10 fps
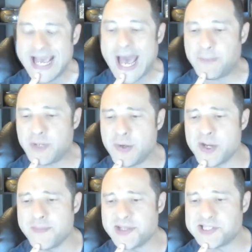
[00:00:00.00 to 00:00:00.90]
Happy New
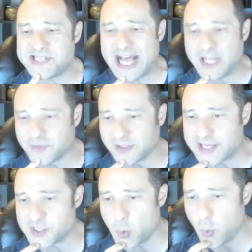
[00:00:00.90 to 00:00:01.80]
Year, Mrs.
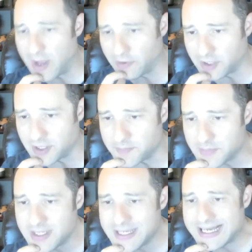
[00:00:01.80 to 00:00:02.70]
Alvarez. Welcome.
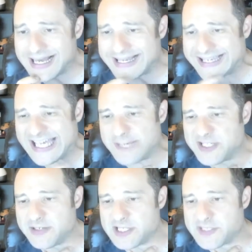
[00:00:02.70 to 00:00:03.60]
Caleb,
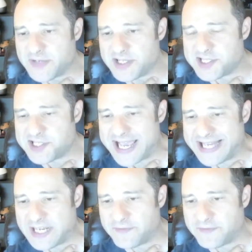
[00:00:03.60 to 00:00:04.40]
selling a Symphony of the Seas, any